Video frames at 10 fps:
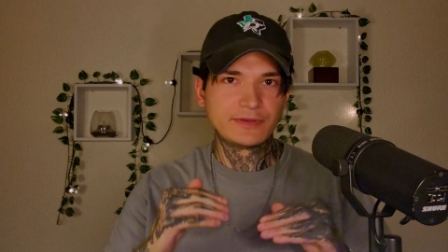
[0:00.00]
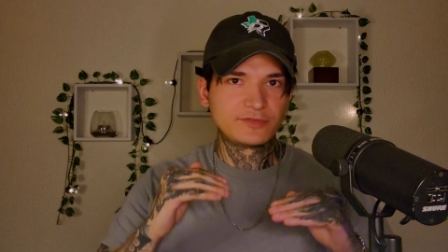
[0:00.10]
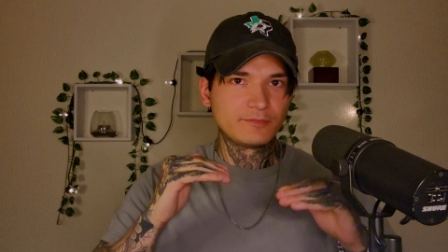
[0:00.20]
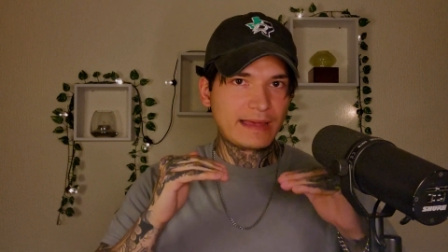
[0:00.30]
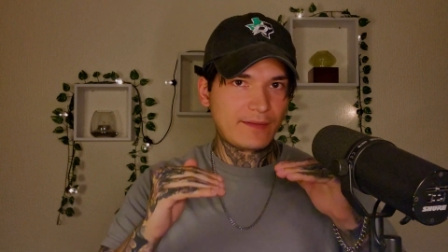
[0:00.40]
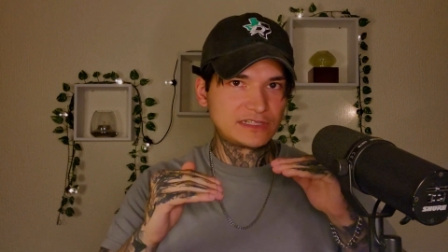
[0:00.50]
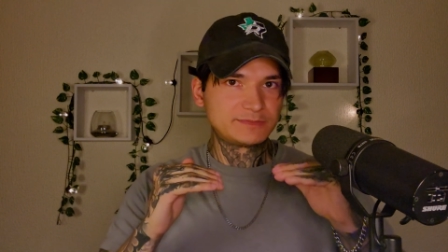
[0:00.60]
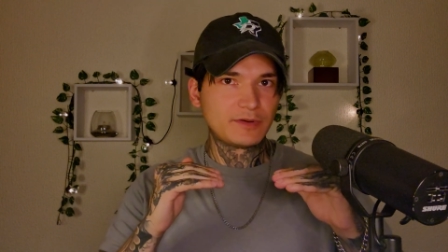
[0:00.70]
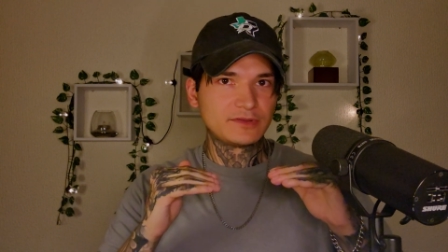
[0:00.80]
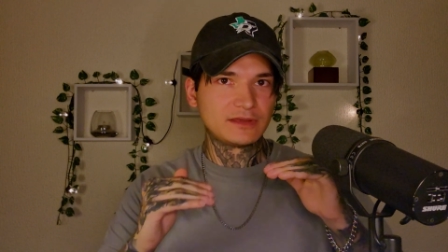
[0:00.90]
You have to balance
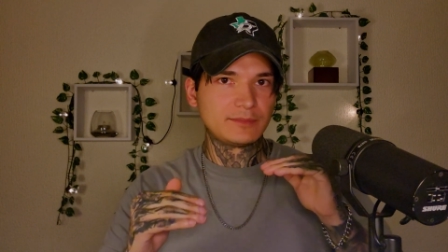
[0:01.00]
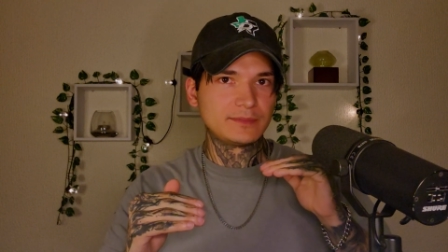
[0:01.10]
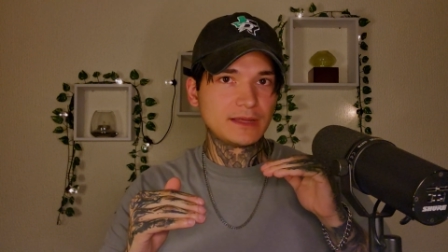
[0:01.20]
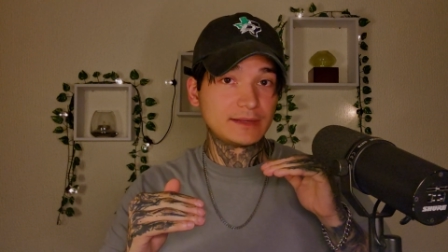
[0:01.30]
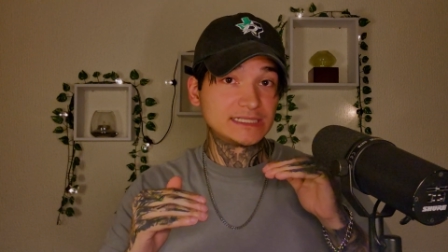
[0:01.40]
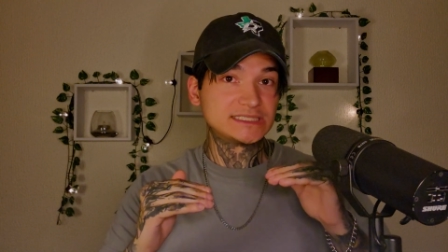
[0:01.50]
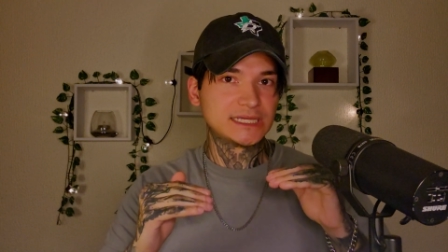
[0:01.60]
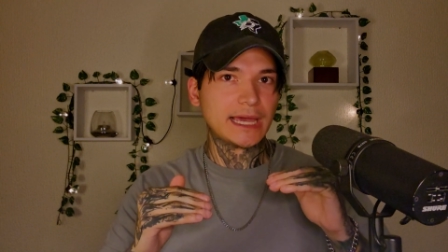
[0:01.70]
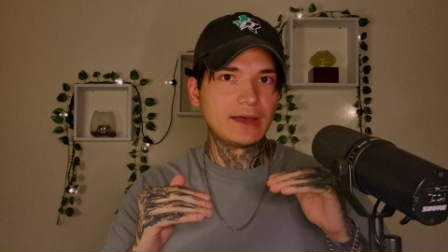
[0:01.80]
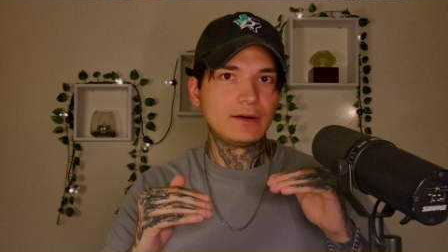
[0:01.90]
both of them on a
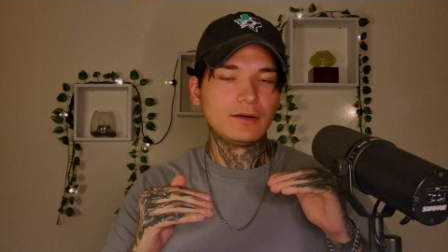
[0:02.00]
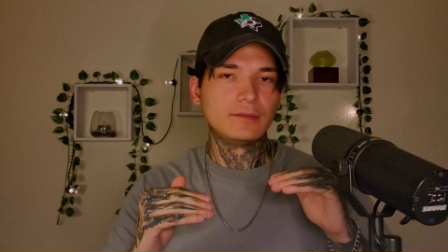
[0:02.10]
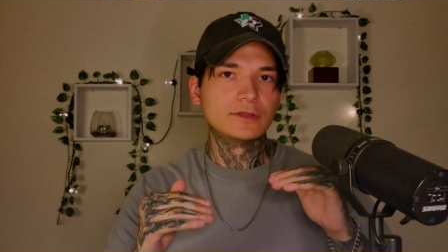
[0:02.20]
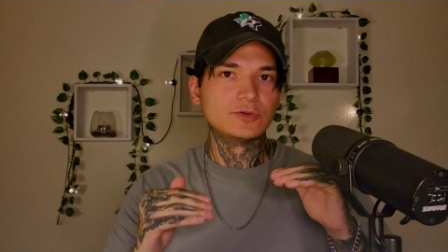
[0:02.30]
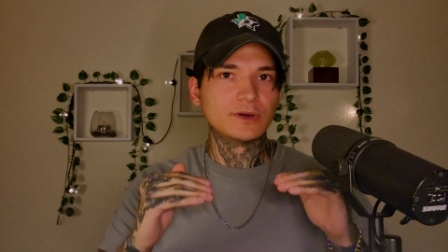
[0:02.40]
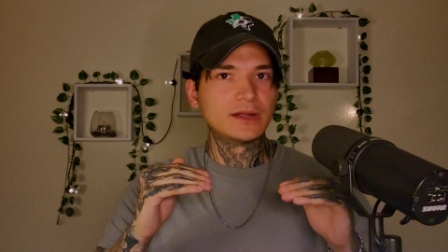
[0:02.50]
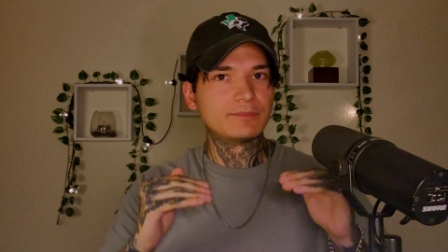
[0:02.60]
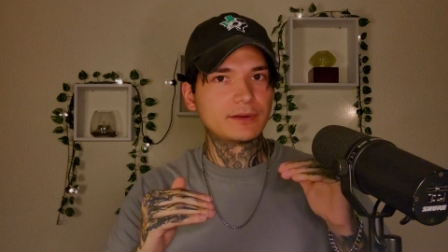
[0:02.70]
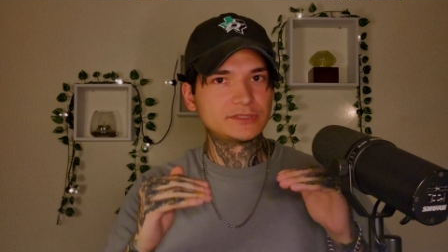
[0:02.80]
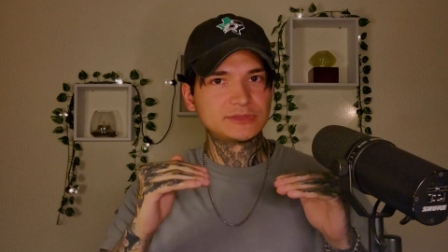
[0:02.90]
scale. You want to
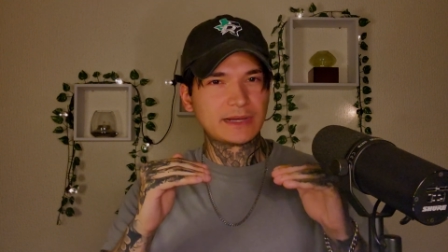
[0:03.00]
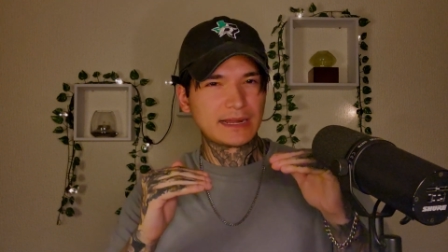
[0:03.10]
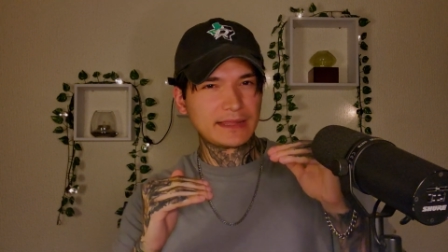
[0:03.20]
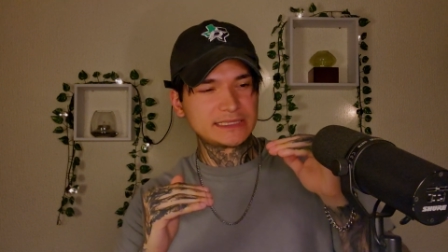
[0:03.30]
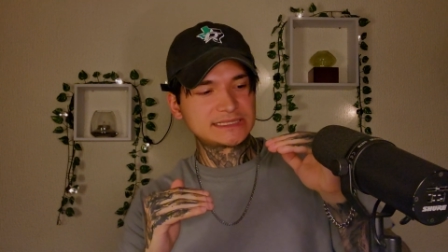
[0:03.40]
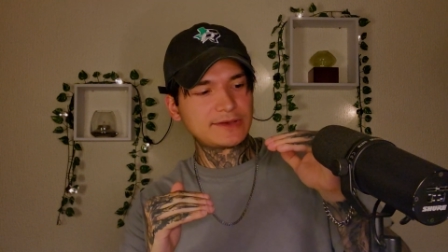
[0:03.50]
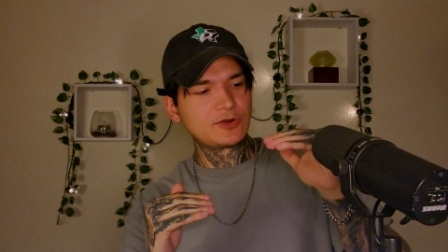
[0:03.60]
approach them kind of like a scale.